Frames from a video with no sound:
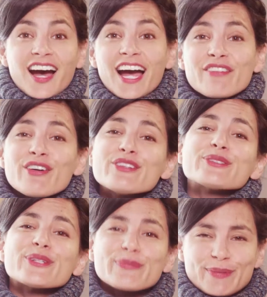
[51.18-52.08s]
I've
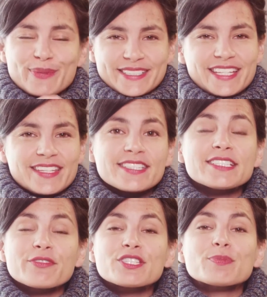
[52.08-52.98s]
also heard people say that the
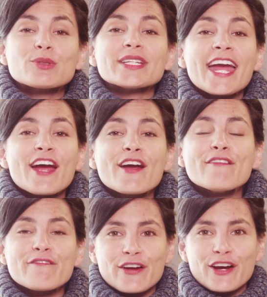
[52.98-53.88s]
difference between hair
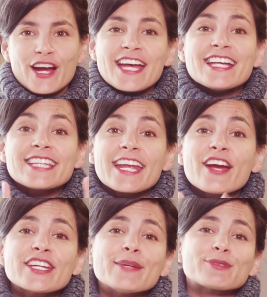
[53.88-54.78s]
and fur is that
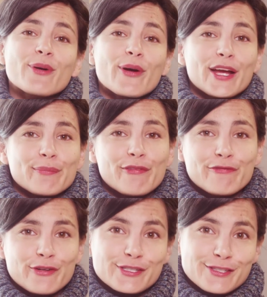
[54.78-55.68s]
hair keeps growing, but
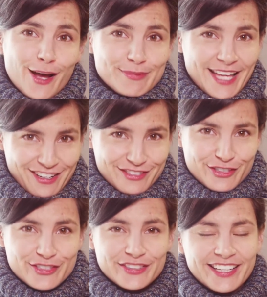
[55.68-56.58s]
fur stops at a
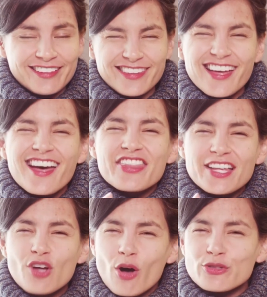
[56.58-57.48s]
certain length.
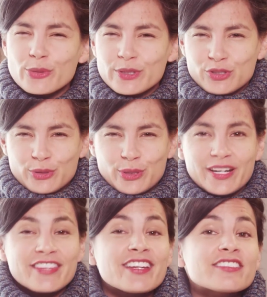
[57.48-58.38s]
That's also untrue,
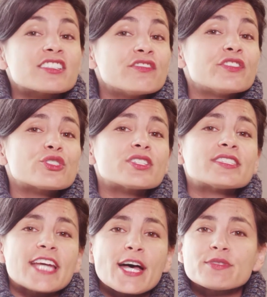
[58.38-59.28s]
and I think the confusion
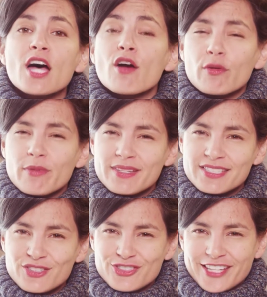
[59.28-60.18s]
stems from a
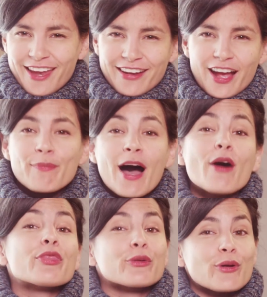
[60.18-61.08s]
misunderstanding
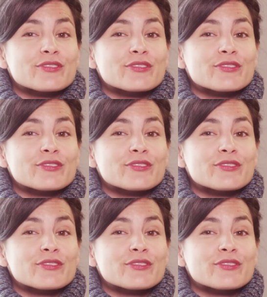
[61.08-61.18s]
about the growth